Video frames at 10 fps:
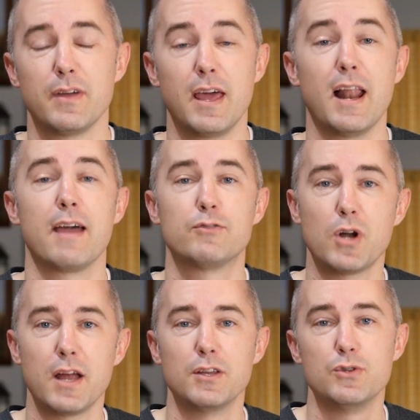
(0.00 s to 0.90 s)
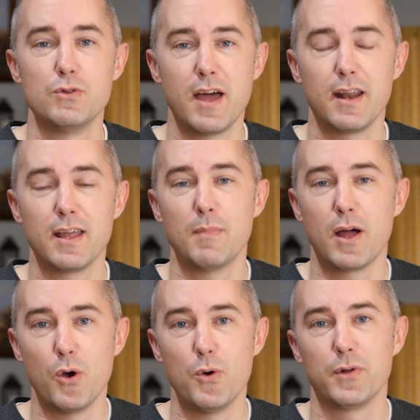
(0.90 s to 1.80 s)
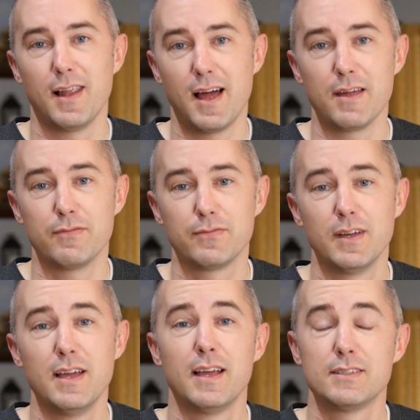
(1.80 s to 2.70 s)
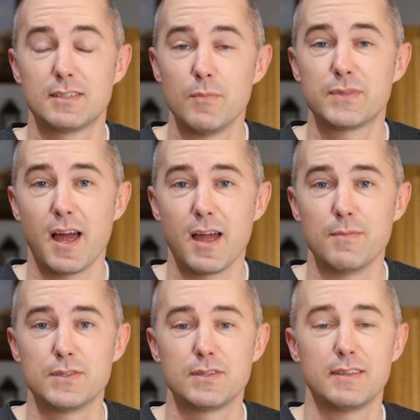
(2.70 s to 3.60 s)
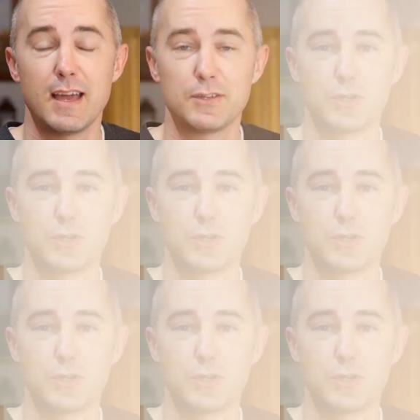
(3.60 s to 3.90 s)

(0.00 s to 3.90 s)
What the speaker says: and I have tried to do that in my own life. Sometimes that